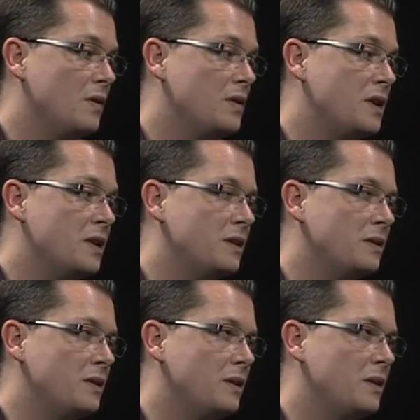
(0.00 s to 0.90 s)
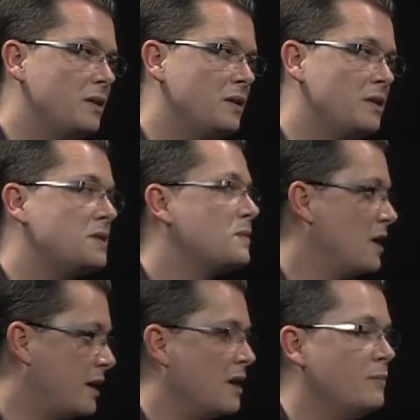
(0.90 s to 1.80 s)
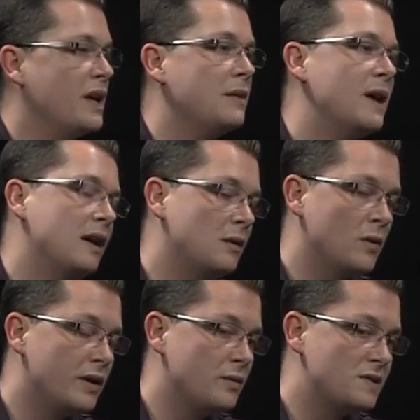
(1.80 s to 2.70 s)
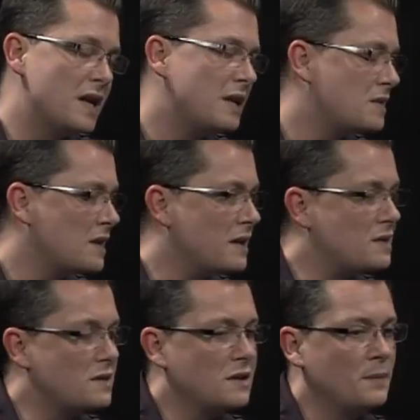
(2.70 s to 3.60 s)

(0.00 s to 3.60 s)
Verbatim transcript: to just again piggyback on what you were saying, it's